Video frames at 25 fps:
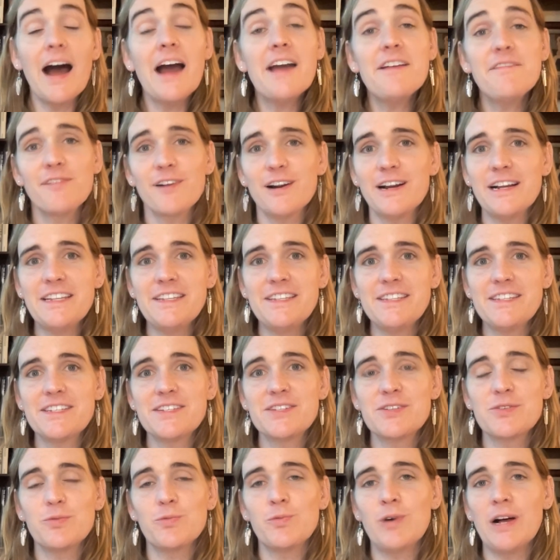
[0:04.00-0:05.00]
Hi
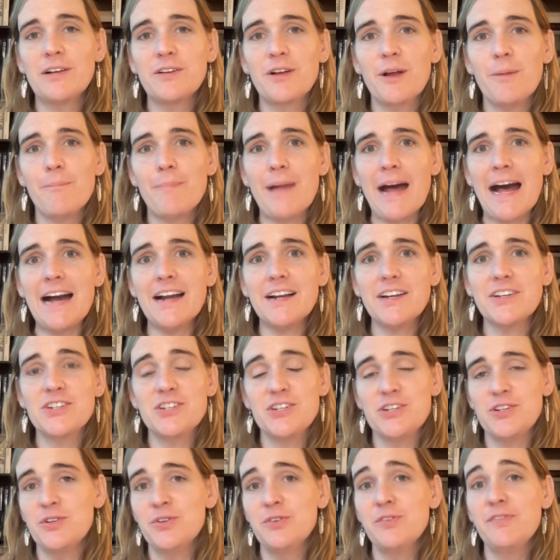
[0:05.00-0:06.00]
friends, welcome back
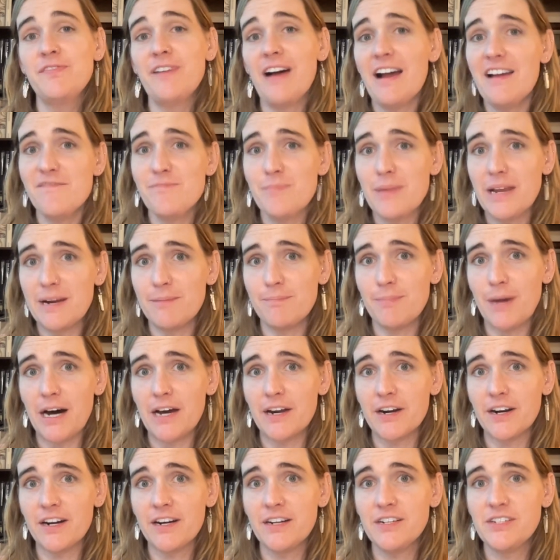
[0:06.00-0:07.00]
to 5 Minute
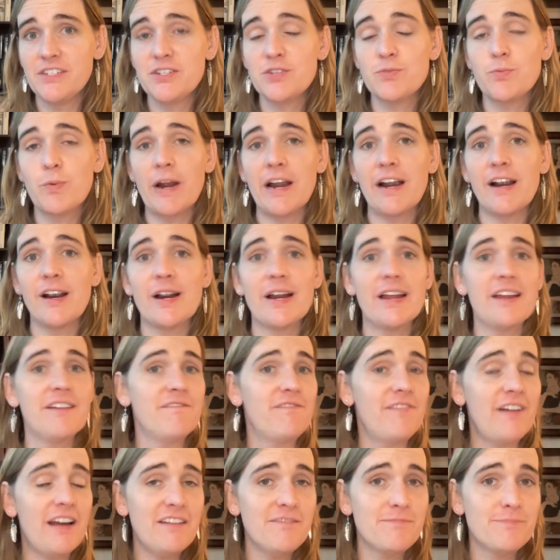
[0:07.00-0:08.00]
Moderns, where
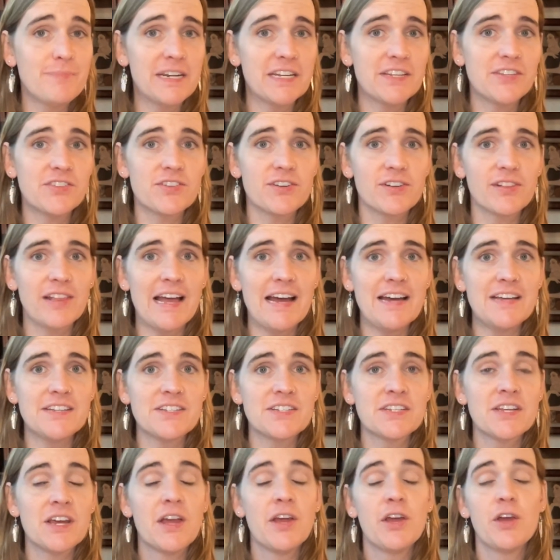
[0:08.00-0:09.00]
in 5 minutes or
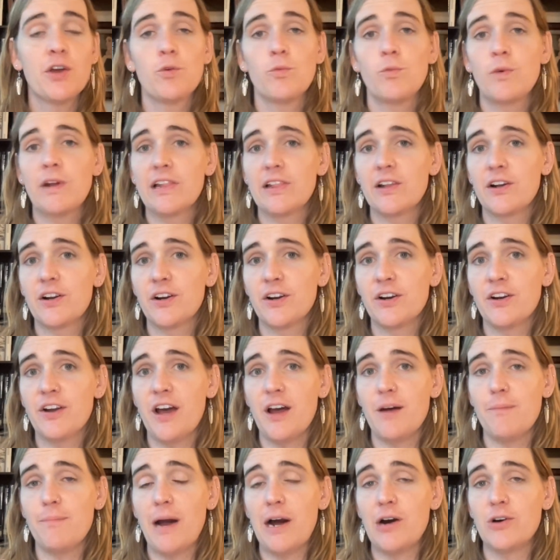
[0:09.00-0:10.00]
less, we learn
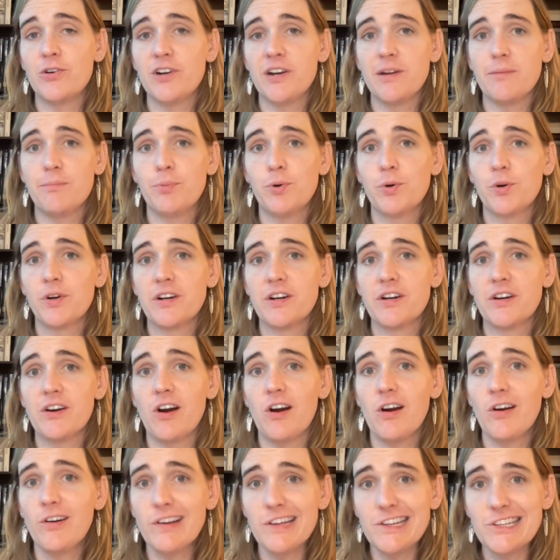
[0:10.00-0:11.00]
about an important
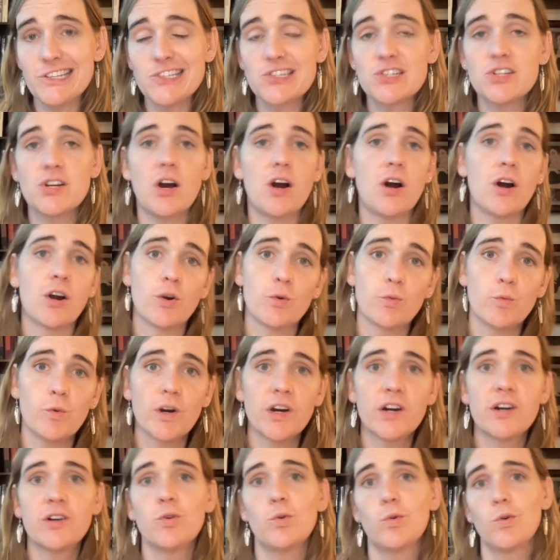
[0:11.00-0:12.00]
artist,
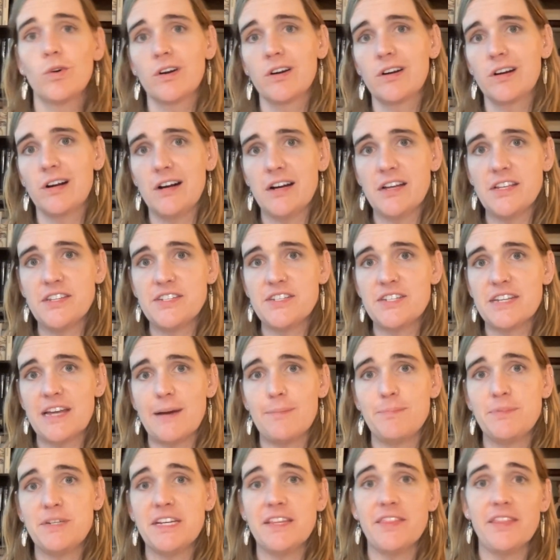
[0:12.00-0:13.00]
artwork, or
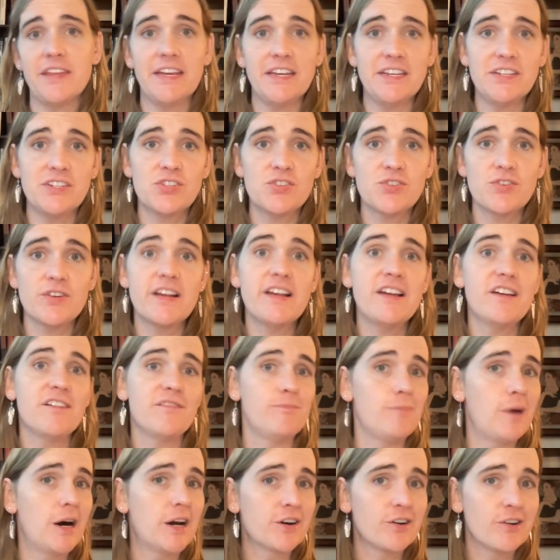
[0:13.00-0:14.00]
concept in the history
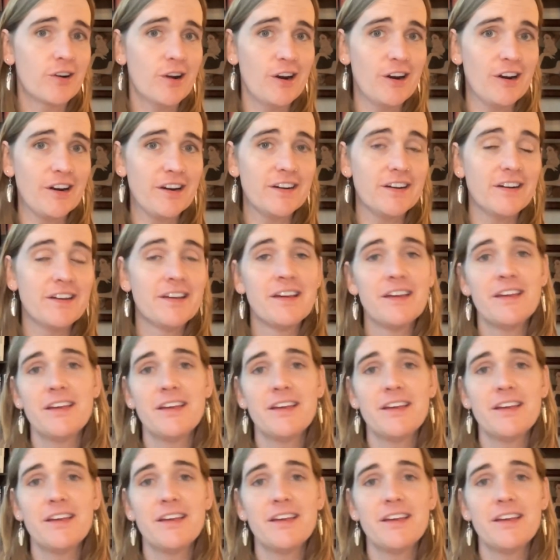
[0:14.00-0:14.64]
of modern art.